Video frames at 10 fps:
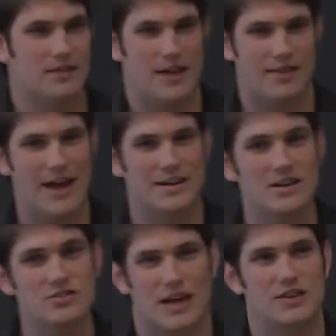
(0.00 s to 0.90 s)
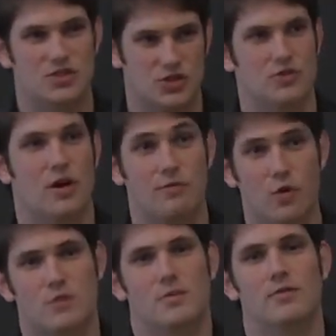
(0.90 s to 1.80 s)
and that is a
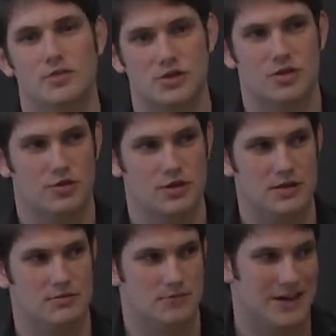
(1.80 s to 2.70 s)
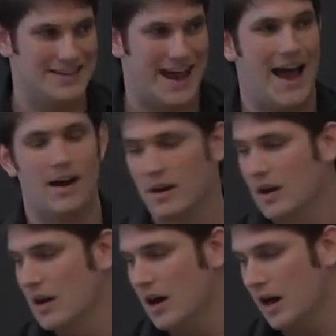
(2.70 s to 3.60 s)
form of a security attack.
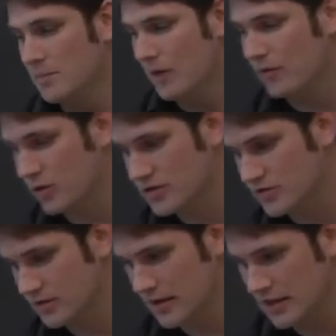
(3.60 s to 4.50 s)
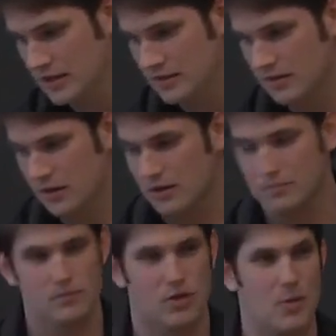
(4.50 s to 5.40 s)
Of course, the
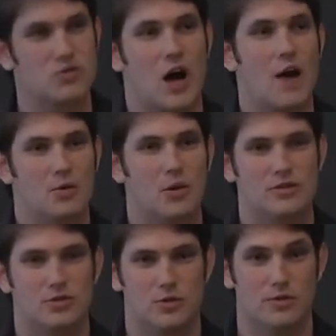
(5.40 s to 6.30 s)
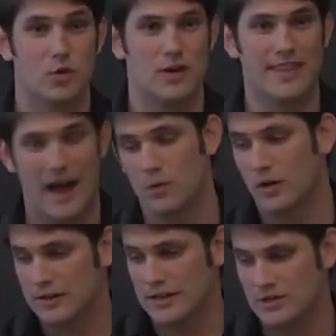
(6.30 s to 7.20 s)
most common way to avoid that
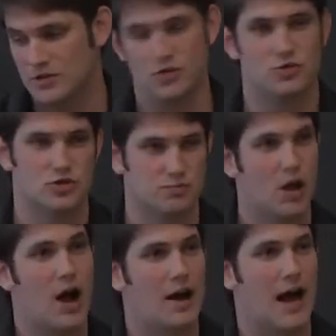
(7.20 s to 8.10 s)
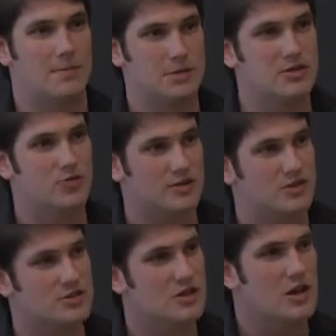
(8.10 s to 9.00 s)
one is to just block IP
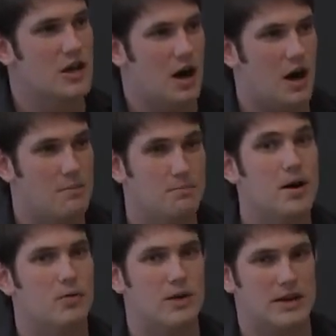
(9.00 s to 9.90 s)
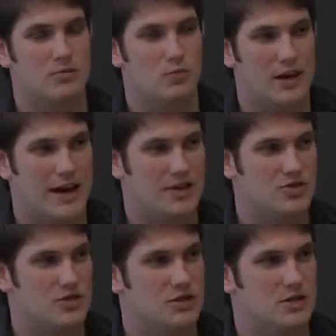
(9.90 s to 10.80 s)
addresses, but we can
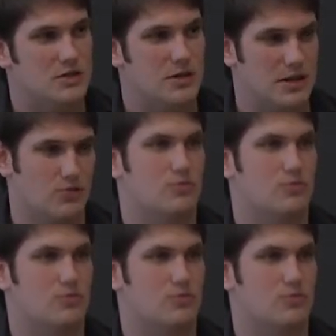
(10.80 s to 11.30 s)
actually